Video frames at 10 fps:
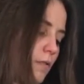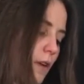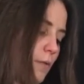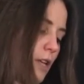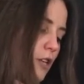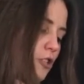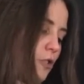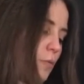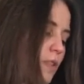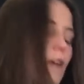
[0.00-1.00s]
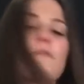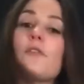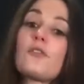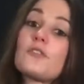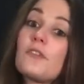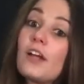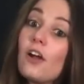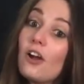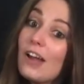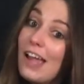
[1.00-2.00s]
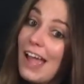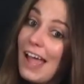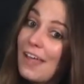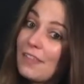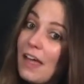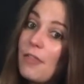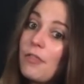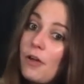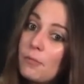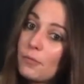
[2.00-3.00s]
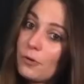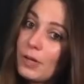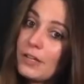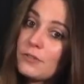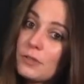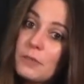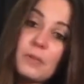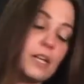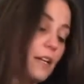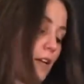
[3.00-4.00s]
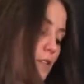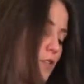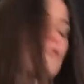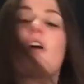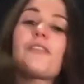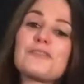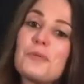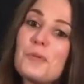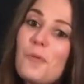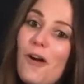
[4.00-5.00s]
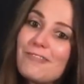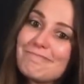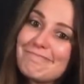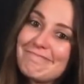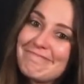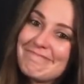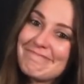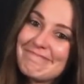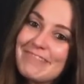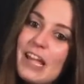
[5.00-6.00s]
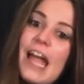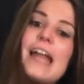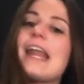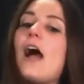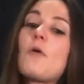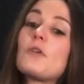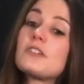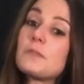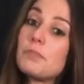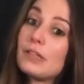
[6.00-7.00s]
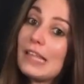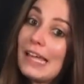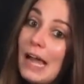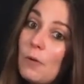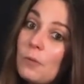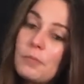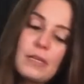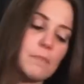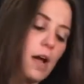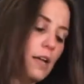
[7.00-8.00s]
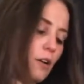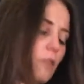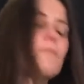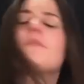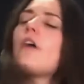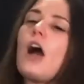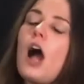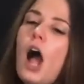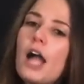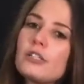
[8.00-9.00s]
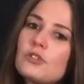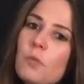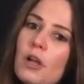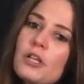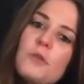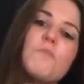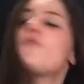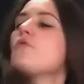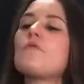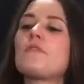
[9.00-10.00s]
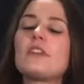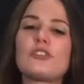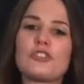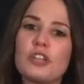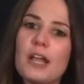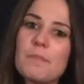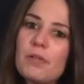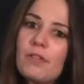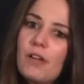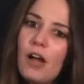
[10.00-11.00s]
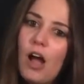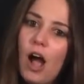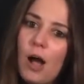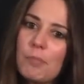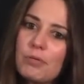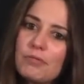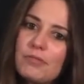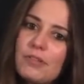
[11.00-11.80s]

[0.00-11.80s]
foundation with that first finger and that thumb. Okay, so keeping it nice and strong, that's what we want. Now, to play our B minor, I just want you to move this shape up